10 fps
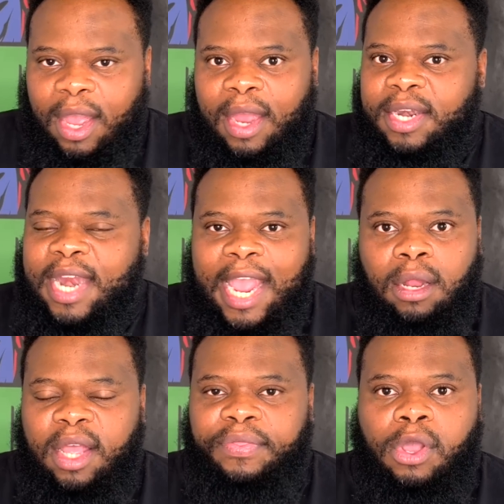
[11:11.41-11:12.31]

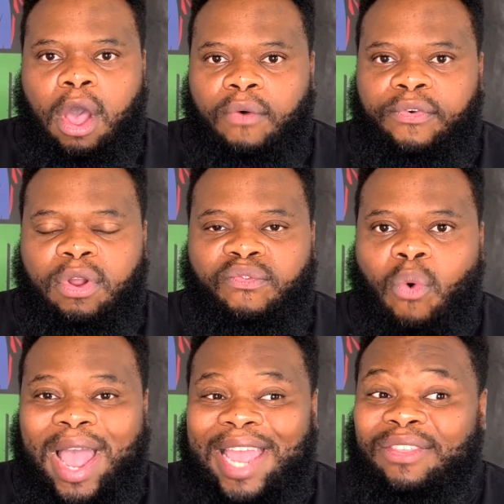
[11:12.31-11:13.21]
nail in the coffin of
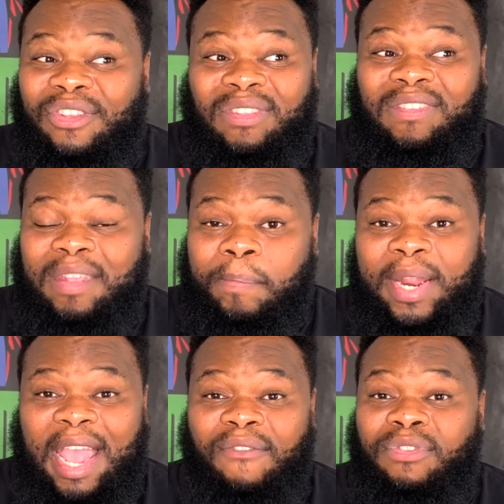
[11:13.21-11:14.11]
why I just
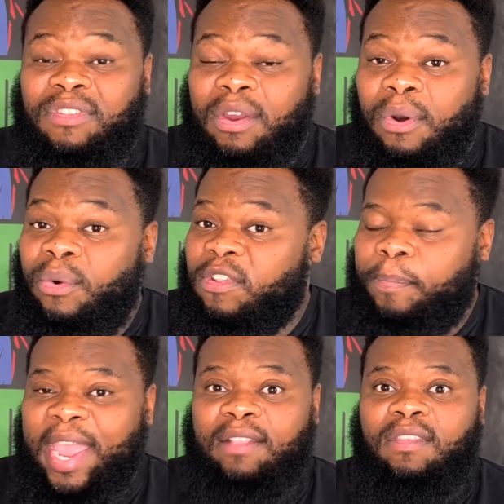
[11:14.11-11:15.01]
simply have zero
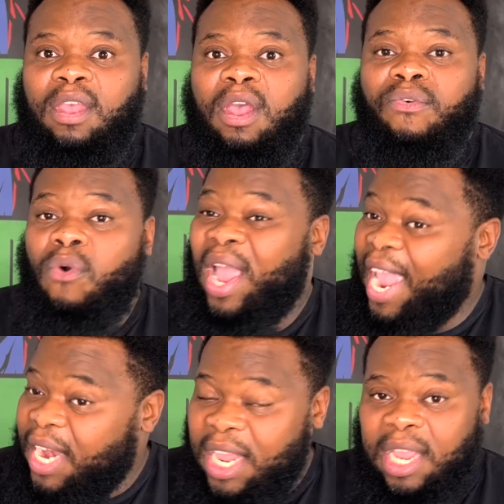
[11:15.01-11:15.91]
respect for
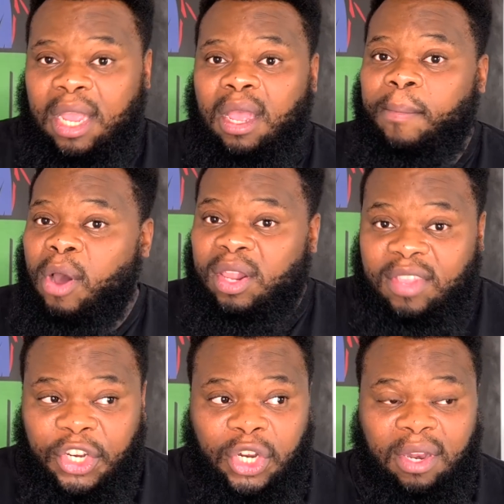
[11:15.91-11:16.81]
any
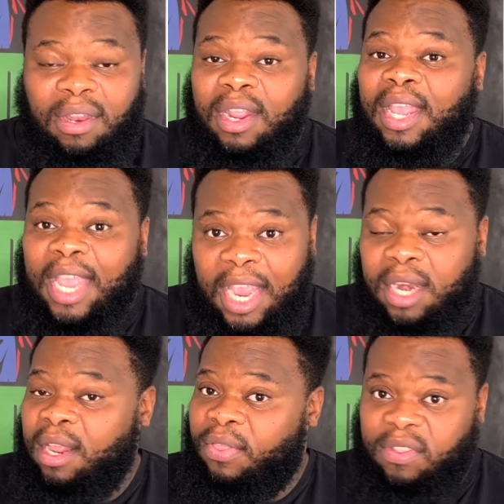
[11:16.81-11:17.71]
politician
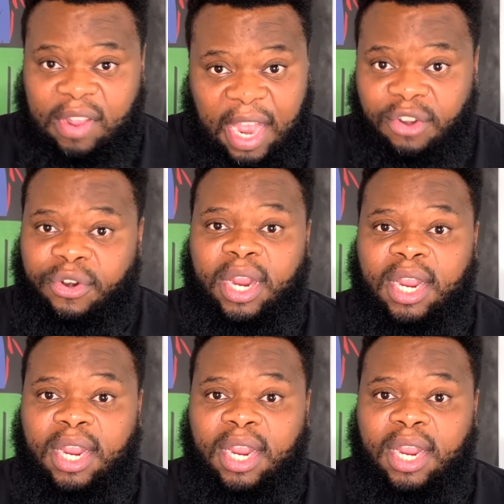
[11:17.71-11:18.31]
in this country.